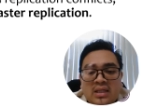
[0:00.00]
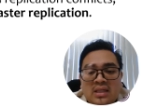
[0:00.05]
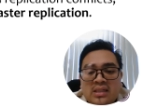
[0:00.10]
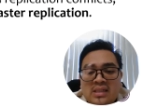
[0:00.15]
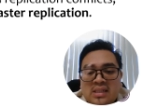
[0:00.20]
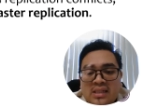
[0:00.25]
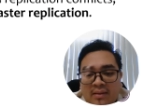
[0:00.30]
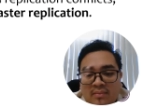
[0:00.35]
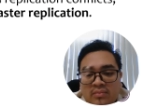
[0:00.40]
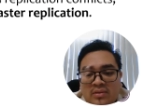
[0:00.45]

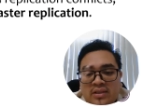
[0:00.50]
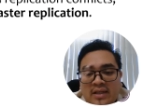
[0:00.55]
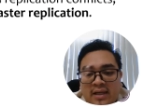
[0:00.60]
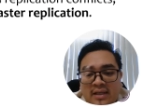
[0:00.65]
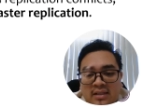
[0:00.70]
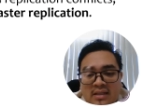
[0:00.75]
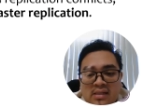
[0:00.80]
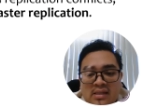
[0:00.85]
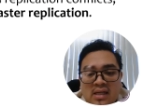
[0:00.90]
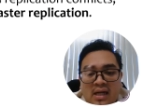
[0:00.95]
some
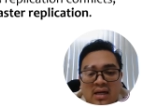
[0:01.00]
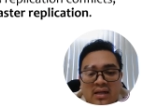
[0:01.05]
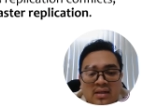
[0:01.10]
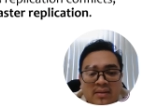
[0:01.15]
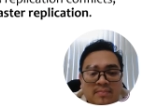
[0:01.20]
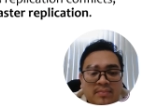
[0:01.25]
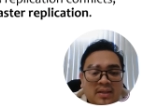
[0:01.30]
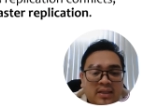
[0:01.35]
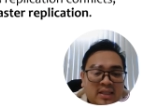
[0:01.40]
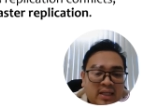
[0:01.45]
changes are
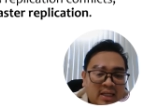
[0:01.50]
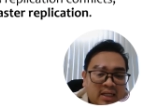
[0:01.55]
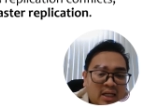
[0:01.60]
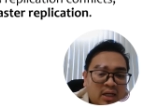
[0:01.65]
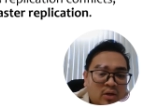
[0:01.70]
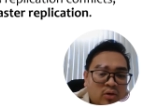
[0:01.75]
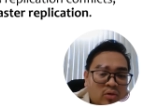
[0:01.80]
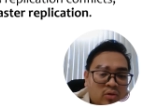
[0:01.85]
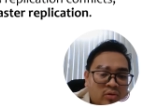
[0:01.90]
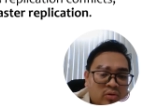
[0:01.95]
replicated